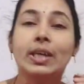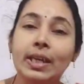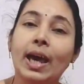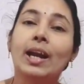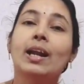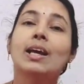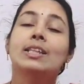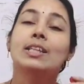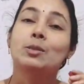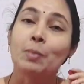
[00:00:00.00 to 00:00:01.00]
here
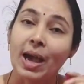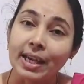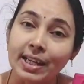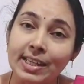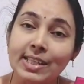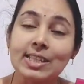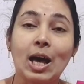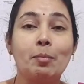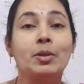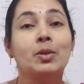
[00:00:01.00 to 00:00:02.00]
this magnet is
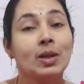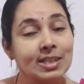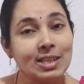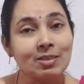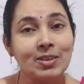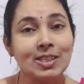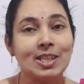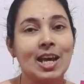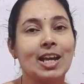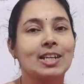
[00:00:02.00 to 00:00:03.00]
coming to rest in which
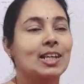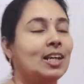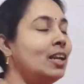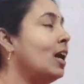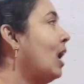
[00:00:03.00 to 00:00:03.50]
direction?